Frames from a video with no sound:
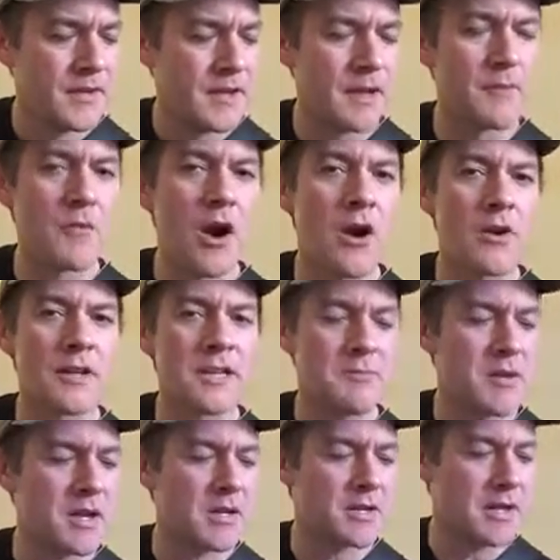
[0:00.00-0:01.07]
And I'm hardly
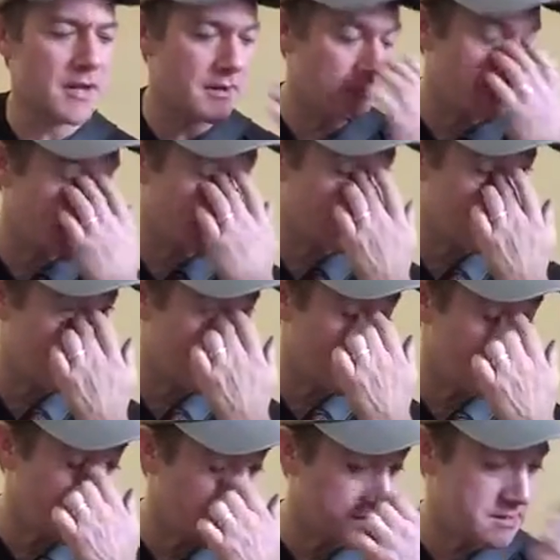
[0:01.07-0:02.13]
bending that at all. You
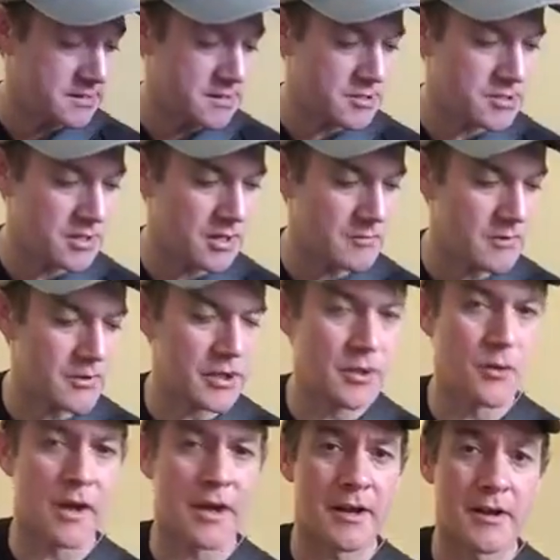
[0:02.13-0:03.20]
want it to be a C sharp. You
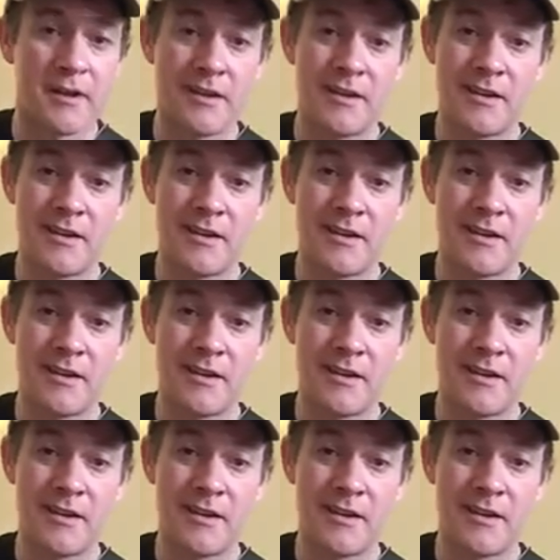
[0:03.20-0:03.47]
don't want to...